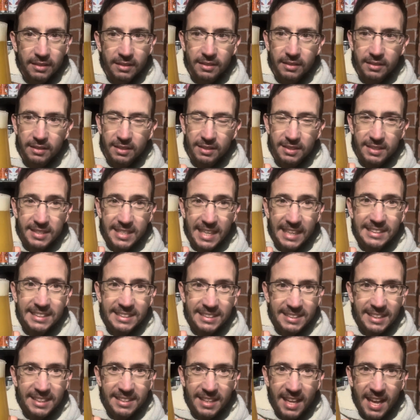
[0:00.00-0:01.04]
Look at the
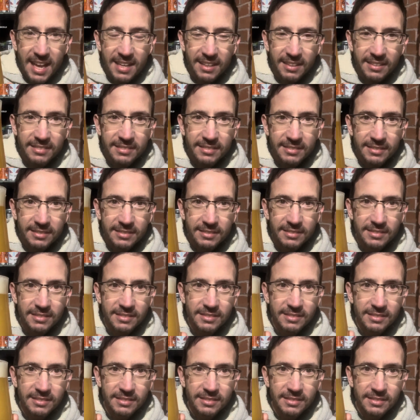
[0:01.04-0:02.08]
density of that.
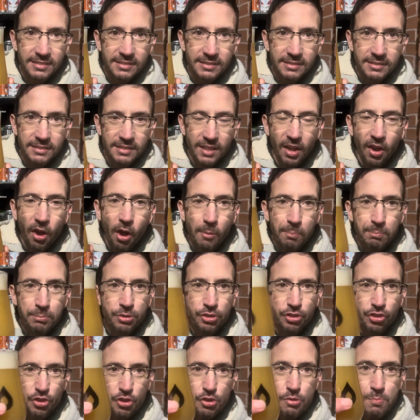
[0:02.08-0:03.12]
It's like hop
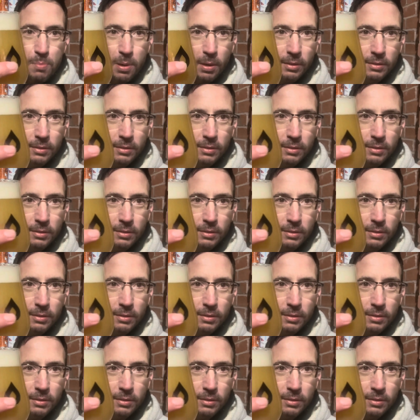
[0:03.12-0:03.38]
soup.